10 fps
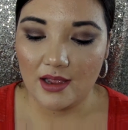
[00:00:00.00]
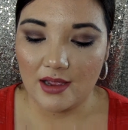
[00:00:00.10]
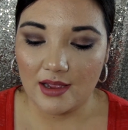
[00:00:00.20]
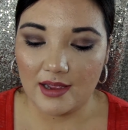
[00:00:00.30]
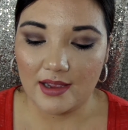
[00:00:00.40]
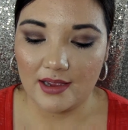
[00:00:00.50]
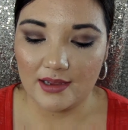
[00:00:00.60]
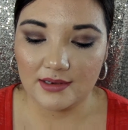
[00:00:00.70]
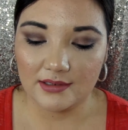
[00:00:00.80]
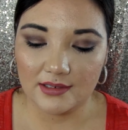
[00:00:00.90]

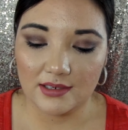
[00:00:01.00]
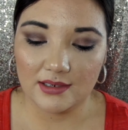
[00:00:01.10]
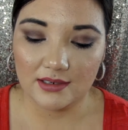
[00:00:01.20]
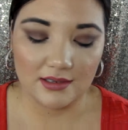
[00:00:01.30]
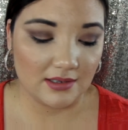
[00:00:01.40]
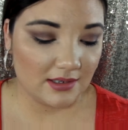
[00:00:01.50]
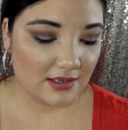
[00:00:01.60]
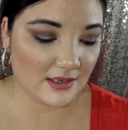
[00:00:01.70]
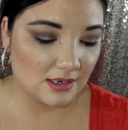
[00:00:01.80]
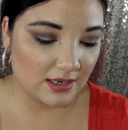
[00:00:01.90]
and
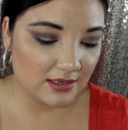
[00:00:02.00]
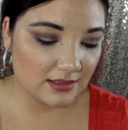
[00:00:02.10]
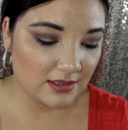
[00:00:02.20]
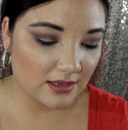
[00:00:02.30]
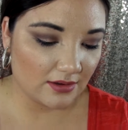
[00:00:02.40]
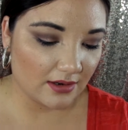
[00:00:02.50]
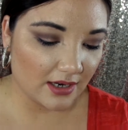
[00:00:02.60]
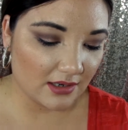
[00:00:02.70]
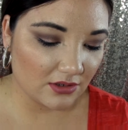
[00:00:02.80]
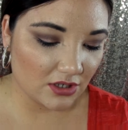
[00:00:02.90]
it again is another
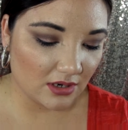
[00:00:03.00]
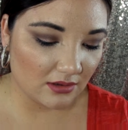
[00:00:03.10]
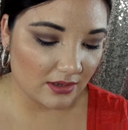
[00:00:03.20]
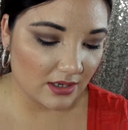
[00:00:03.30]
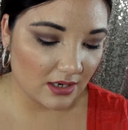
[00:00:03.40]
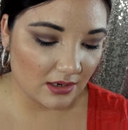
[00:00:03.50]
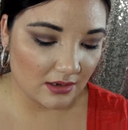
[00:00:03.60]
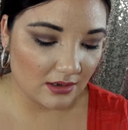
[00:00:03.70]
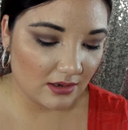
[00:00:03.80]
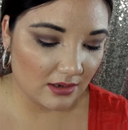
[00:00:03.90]
kind of chocolatey
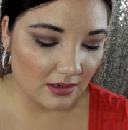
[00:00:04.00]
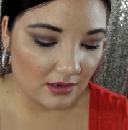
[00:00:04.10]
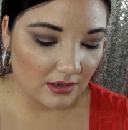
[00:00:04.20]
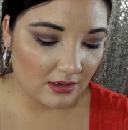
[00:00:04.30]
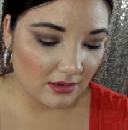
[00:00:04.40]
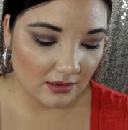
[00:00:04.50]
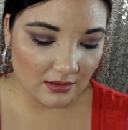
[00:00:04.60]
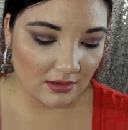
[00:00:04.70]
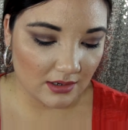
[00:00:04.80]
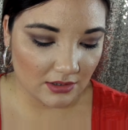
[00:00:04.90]

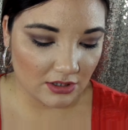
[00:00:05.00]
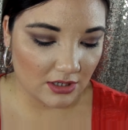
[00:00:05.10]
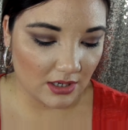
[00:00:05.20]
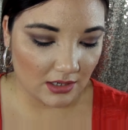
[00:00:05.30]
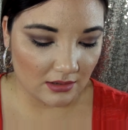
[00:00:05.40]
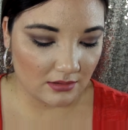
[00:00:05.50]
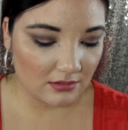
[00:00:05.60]
looking shade.